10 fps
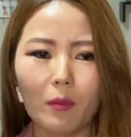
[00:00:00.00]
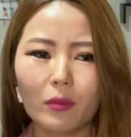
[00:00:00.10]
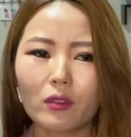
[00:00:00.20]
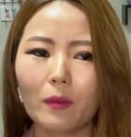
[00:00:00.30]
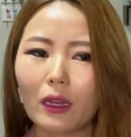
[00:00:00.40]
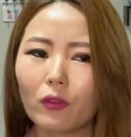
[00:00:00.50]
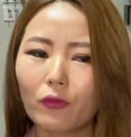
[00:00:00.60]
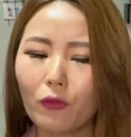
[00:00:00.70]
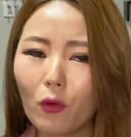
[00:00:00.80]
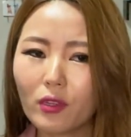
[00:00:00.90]
But so, but
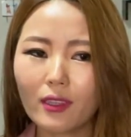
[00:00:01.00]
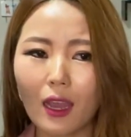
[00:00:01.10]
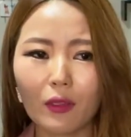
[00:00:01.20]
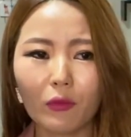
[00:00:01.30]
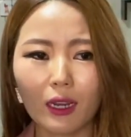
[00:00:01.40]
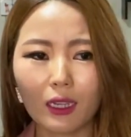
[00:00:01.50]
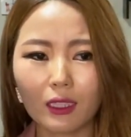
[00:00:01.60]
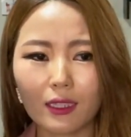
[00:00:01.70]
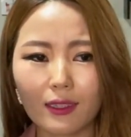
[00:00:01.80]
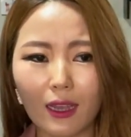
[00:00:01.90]
mm. first time when I
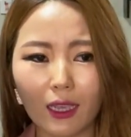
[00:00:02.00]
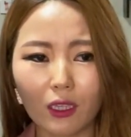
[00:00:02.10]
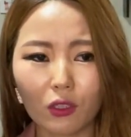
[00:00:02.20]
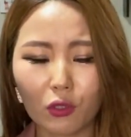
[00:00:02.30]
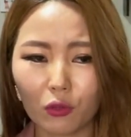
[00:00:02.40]
decided